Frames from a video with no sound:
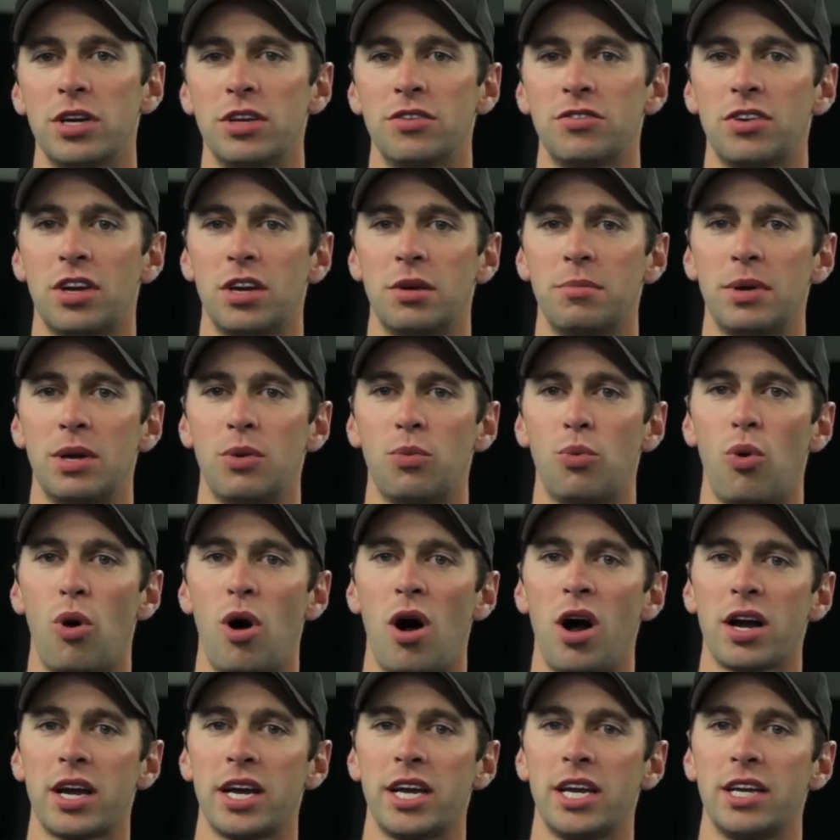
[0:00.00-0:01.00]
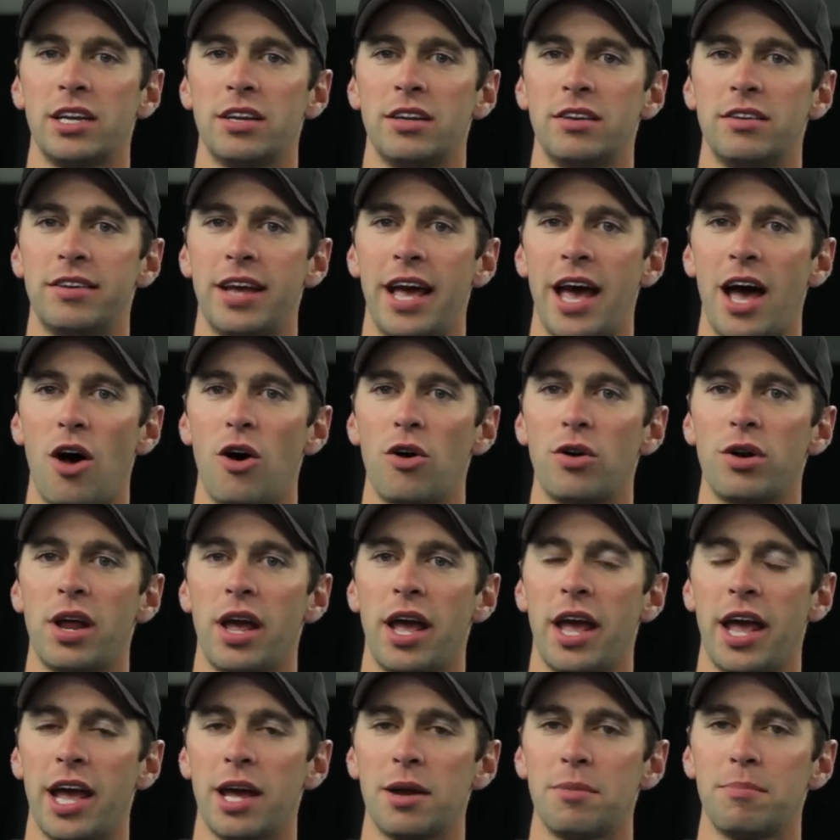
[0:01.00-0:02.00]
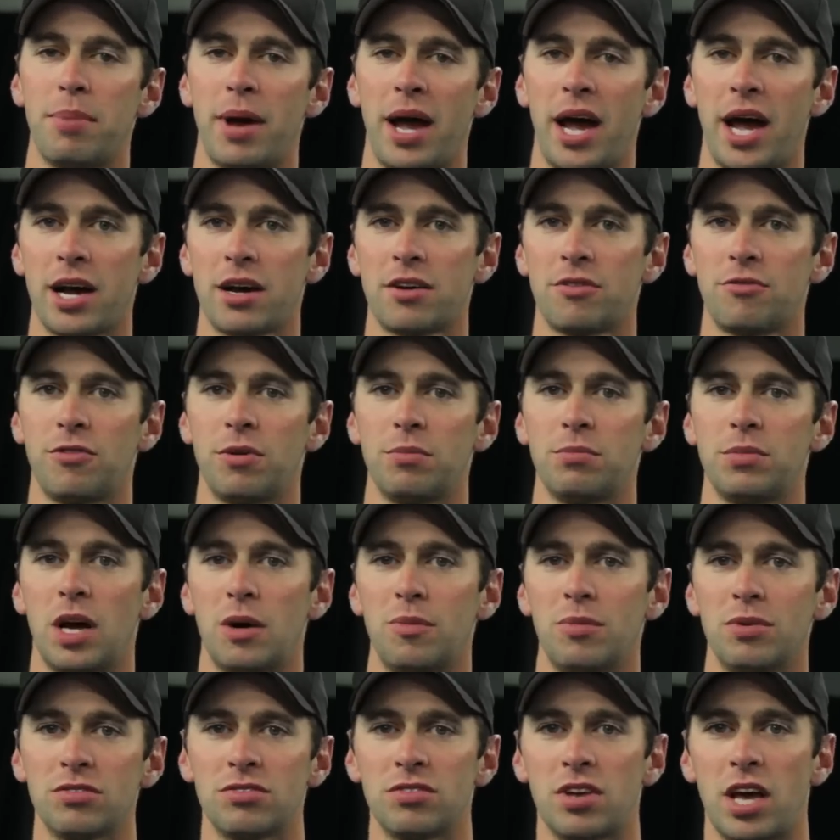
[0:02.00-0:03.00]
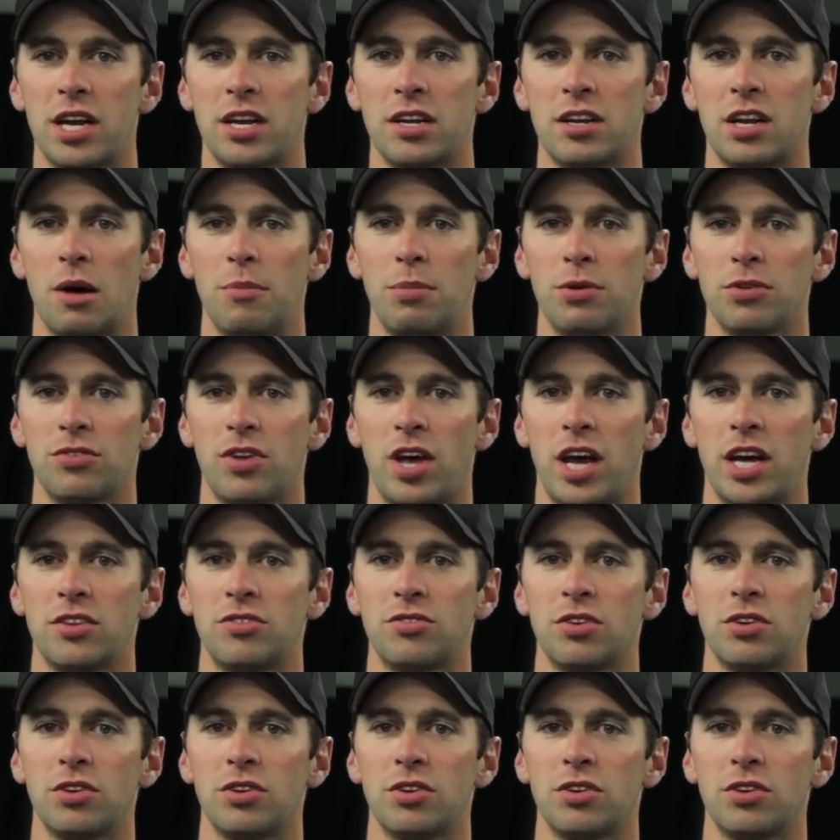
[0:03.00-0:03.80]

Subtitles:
He's going to be walking down and back from doubles line to doubles line.